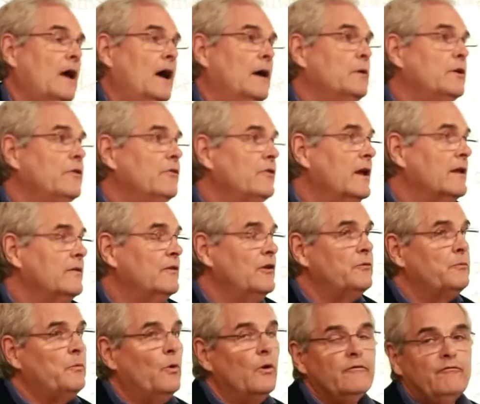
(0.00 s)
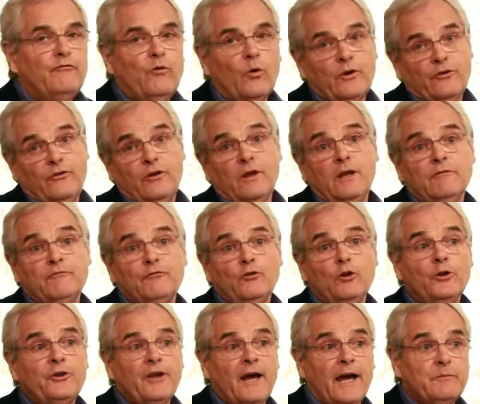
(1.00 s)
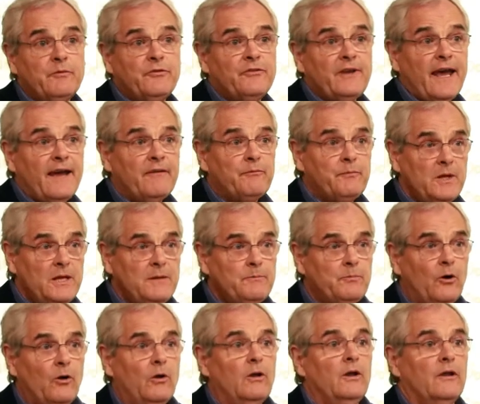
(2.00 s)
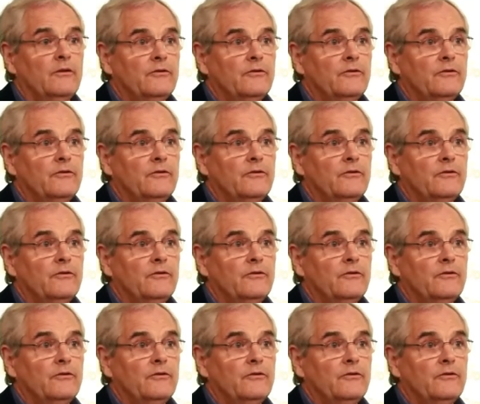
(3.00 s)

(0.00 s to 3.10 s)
I would say at this point, 14 full-time staff people.